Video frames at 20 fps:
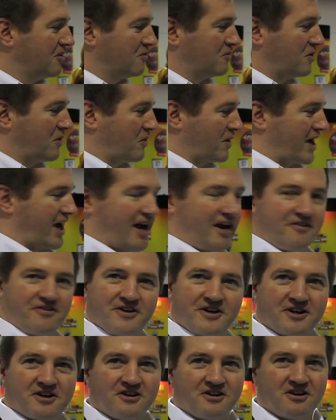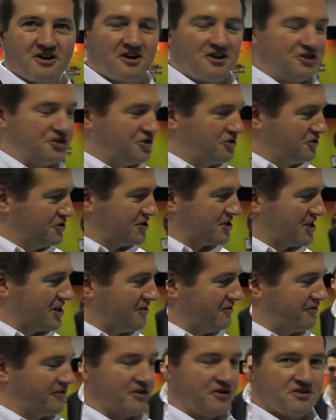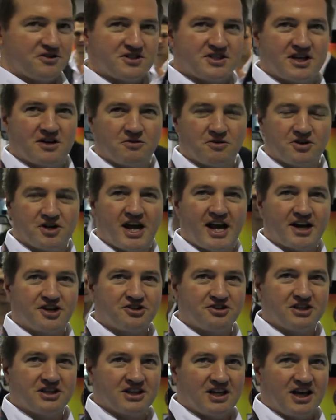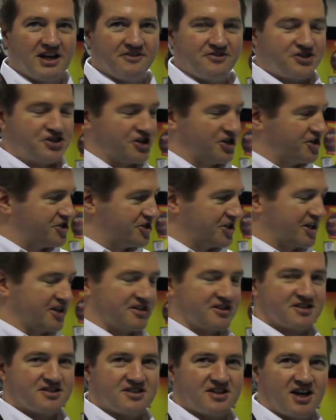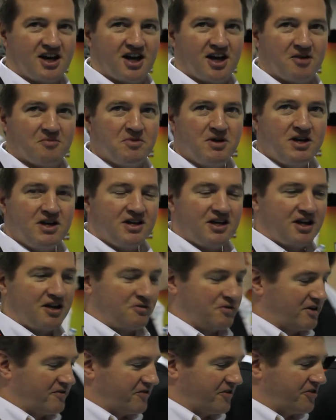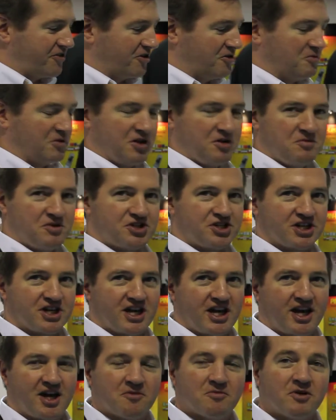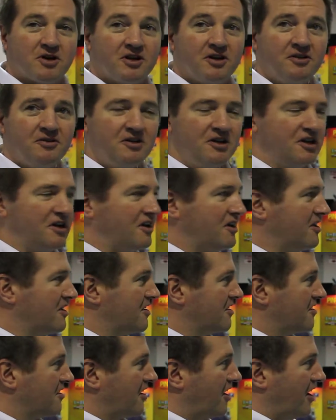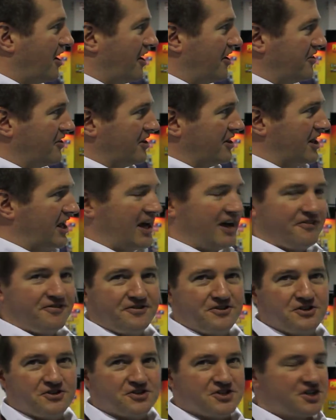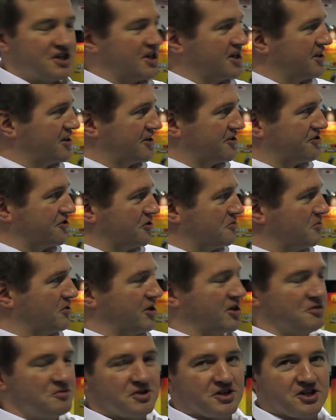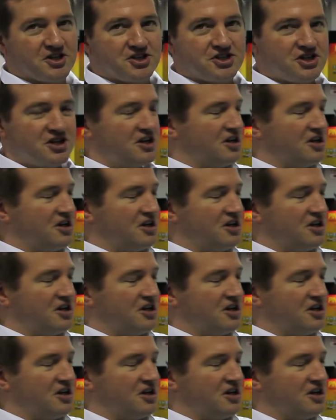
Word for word: What we have here are two cell phones that were actually live charging at this time, and we have a thermal imaging camera. On the left, you see the thermal image